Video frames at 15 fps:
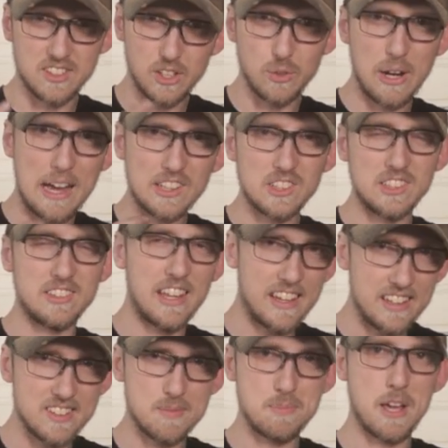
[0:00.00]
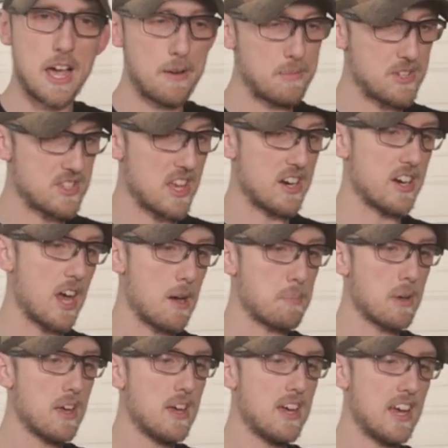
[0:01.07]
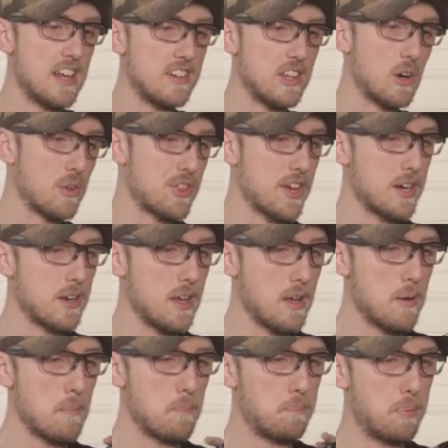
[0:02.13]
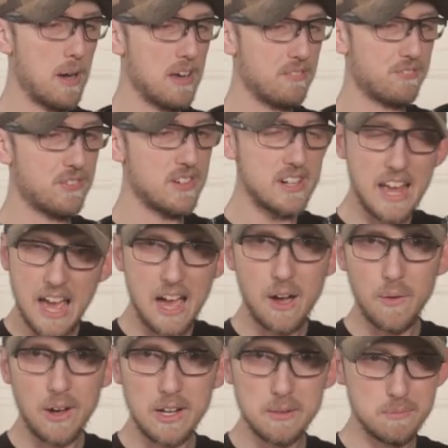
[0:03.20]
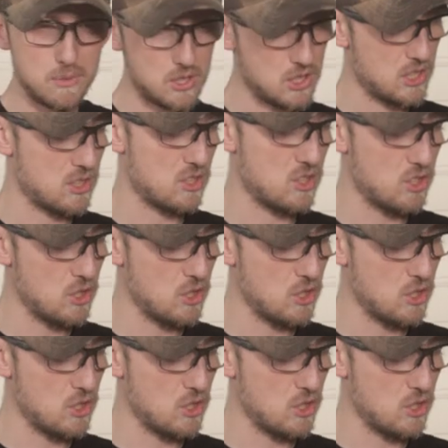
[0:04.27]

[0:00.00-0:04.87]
and, you know, actually taking some time to set it up and deal with it. But for now, I am just